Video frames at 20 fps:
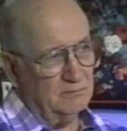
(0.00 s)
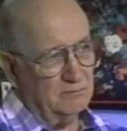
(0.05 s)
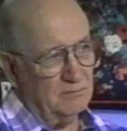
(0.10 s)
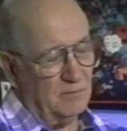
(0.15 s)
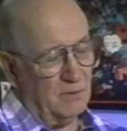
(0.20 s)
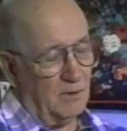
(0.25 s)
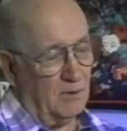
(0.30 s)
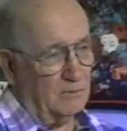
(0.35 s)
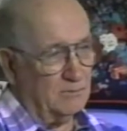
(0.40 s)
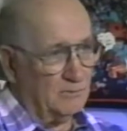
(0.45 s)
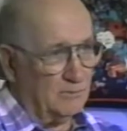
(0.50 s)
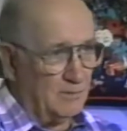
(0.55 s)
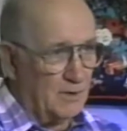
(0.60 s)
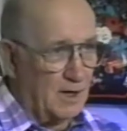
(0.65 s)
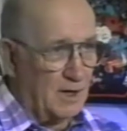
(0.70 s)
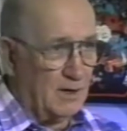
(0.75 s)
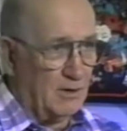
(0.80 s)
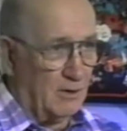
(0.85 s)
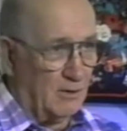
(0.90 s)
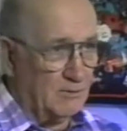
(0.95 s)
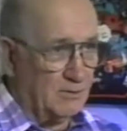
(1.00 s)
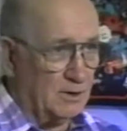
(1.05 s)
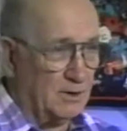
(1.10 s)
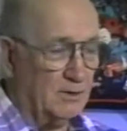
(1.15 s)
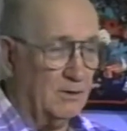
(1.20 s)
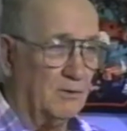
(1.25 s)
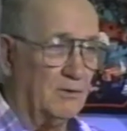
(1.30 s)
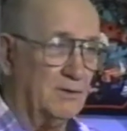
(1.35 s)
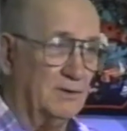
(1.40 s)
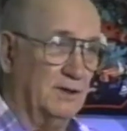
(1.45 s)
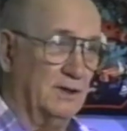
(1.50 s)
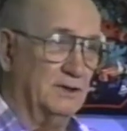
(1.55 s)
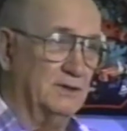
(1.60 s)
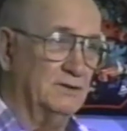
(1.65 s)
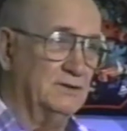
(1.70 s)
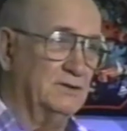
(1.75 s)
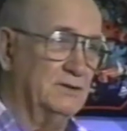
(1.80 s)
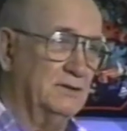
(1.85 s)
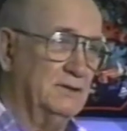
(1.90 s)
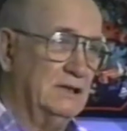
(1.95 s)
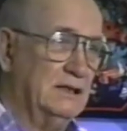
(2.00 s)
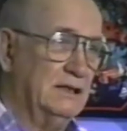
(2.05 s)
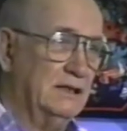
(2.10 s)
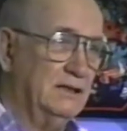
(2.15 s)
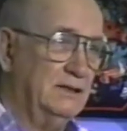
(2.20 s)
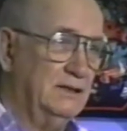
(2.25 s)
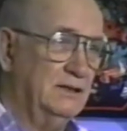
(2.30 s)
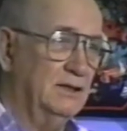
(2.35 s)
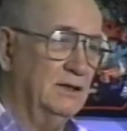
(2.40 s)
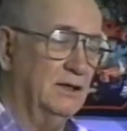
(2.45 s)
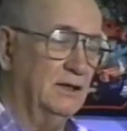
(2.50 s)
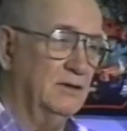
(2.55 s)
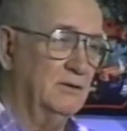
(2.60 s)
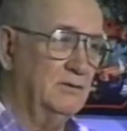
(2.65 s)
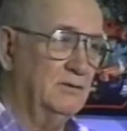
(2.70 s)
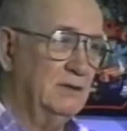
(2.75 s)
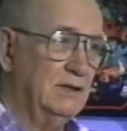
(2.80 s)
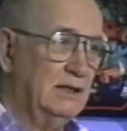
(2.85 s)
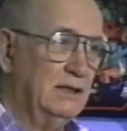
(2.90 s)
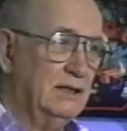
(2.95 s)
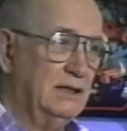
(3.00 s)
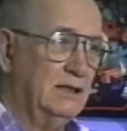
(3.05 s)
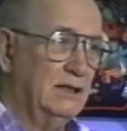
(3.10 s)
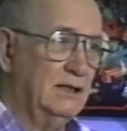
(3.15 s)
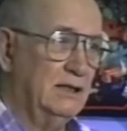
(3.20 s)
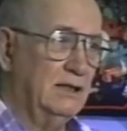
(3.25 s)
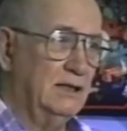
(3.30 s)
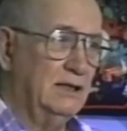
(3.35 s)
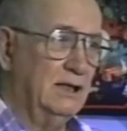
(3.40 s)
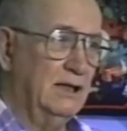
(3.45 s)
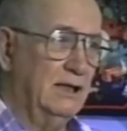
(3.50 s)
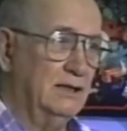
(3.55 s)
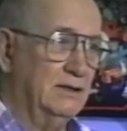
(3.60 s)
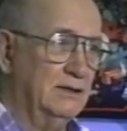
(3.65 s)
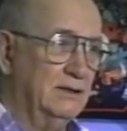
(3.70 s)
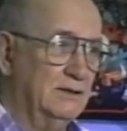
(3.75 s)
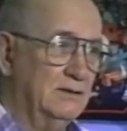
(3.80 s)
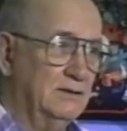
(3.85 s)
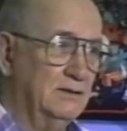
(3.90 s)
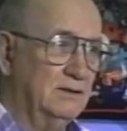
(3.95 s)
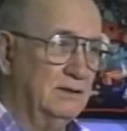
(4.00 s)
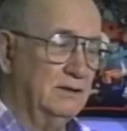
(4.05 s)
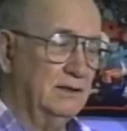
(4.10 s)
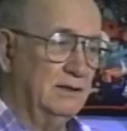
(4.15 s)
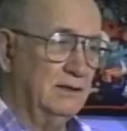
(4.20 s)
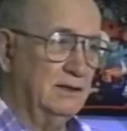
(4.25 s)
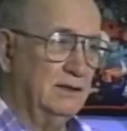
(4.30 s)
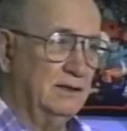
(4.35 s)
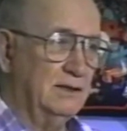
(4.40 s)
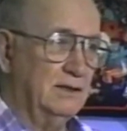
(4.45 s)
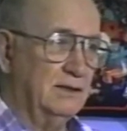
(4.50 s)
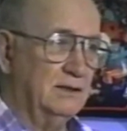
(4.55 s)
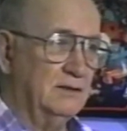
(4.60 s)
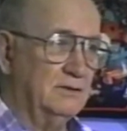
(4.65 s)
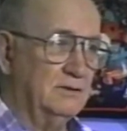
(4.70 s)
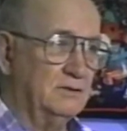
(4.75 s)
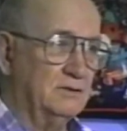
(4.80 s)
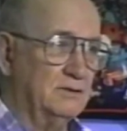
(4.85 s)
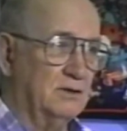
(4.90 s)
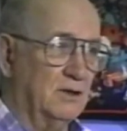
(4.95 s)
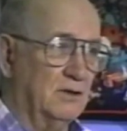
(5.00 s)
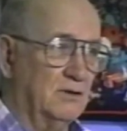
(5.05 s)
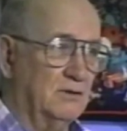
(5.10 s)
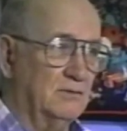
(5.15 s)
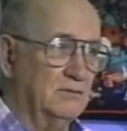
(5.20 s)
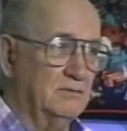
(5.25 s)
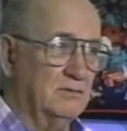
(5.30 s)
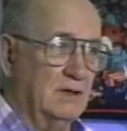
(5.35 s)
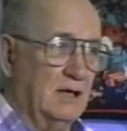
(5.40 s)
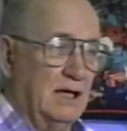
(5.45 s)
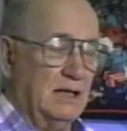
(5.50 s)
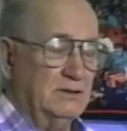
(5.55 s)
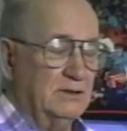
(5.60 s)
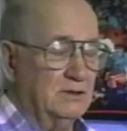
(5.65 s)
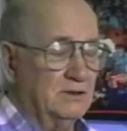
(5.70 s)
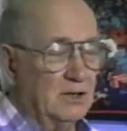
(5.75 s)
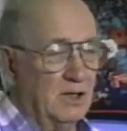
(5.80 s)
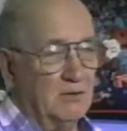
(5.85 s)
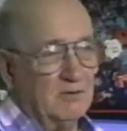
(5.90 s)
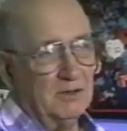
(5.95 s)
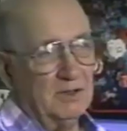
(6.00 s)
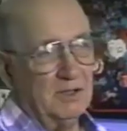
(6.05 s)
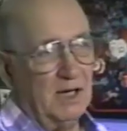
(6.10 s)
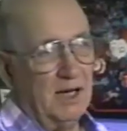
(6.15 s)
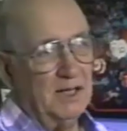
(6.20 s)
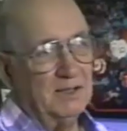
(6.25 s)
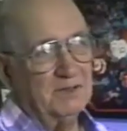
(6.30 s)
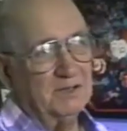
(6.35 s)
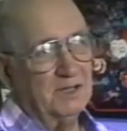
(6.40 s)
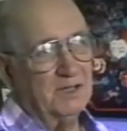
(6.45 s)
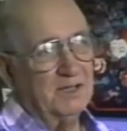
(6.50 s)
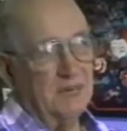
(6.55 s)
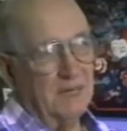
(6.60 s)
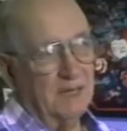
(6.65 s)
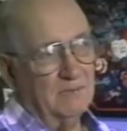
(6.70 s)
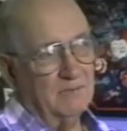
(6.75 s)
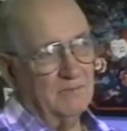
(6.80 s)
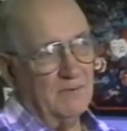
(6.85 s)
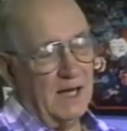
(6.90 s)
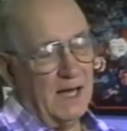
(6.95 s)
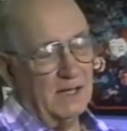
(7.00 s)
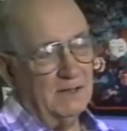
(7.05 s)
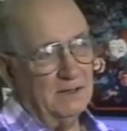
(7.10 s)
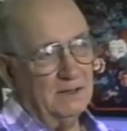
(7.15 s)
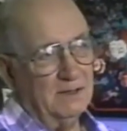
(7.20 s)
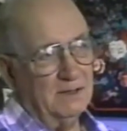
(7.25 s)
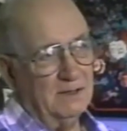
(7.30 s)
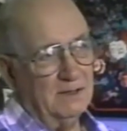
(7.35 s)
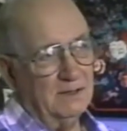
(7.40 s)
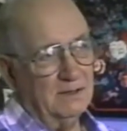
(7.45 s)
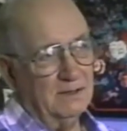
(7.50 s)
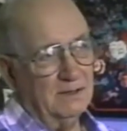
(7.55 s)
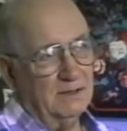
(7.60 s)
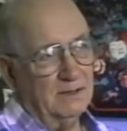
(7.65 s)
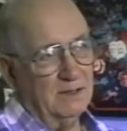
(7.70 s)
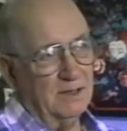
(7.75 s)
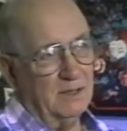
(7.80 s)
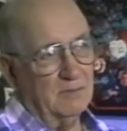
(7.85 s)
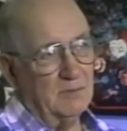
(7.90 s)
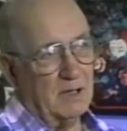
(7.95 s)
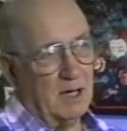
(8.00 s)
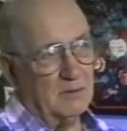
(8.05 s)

on re- on recordings, you know, and uh, so I just always liked it. And finally, uh, my